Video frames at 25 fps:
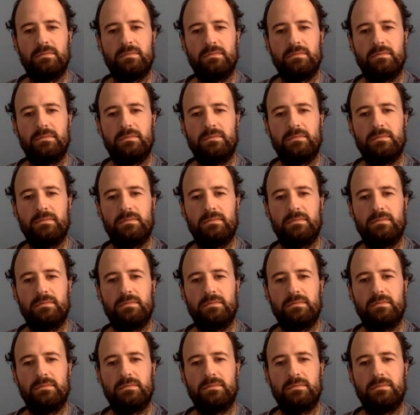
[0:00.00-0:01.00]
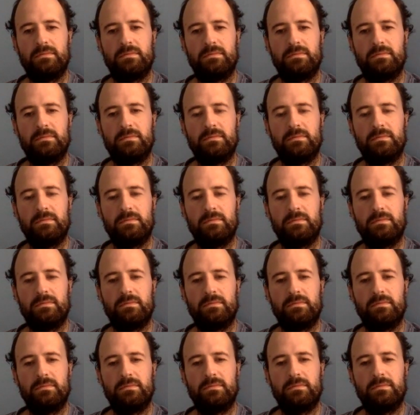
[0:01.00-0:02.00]

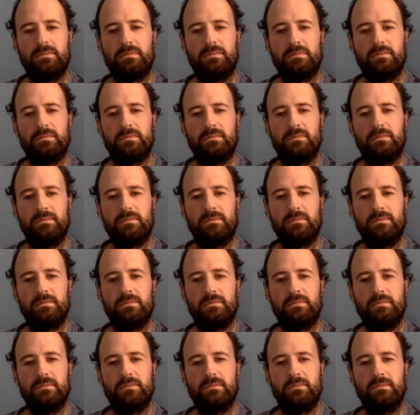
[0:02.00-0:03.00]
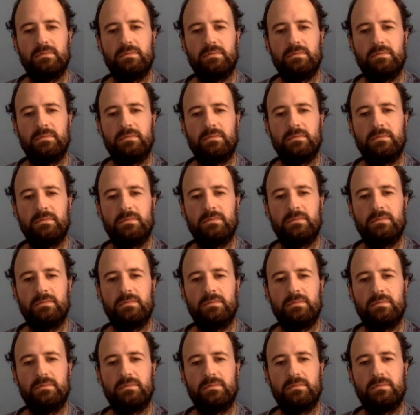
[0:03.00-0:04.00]

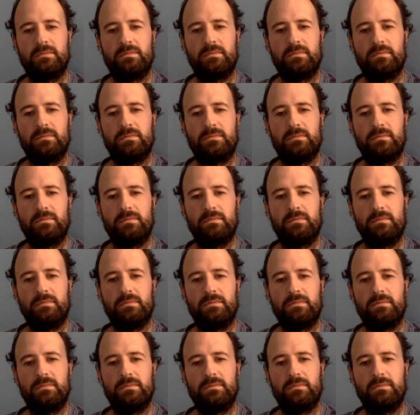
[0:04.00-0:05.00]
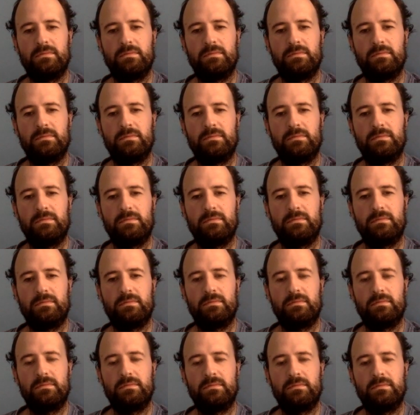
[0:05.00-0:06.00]

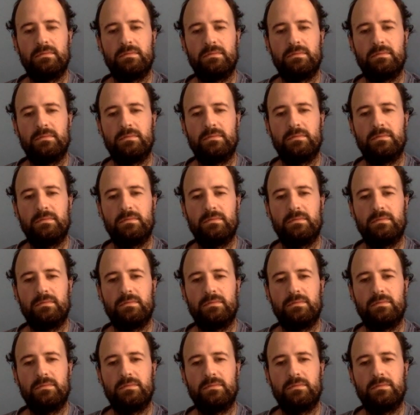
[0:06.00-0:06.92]
The person shown says nothing.